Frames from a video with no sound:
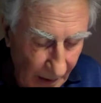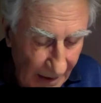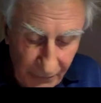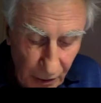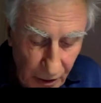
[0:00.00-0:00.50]

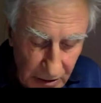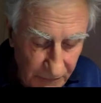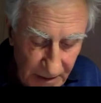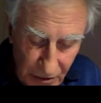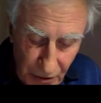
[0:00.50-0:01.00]
I'd never
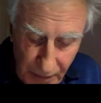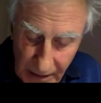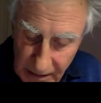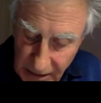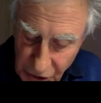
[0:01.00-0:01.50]
heard of such a
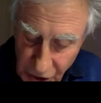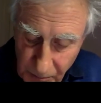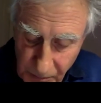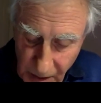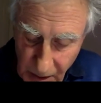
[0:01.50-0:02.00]
thing in
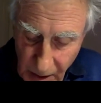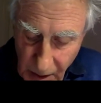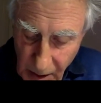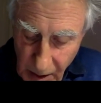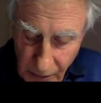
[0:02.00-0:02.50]
Egypt,
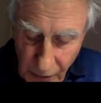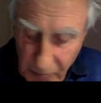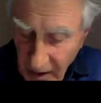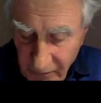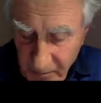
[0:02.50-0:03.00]
though
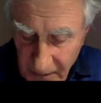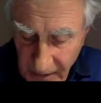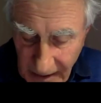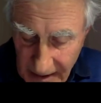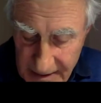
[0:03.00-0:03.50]
it may have been
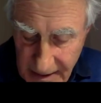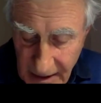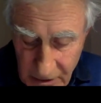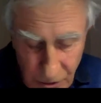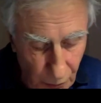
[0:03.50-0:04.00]
the case
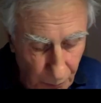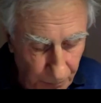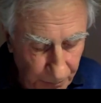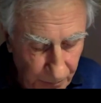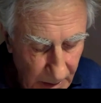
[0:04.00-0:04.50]
there
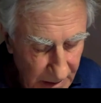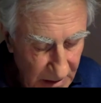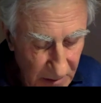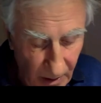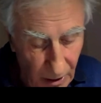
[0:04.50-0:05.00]
too,
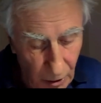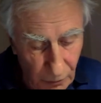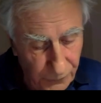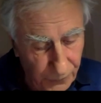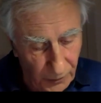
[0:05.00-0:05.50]
since my
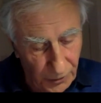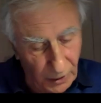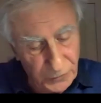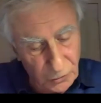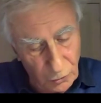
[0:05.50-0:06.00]
own father,
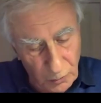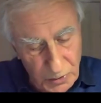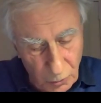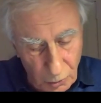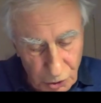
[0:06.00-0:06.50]
after all,
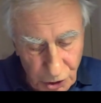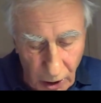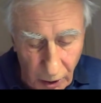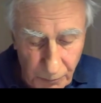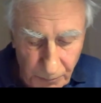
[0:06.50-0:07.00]
was called
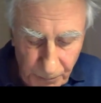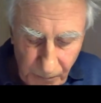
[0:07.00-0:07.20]
Jean,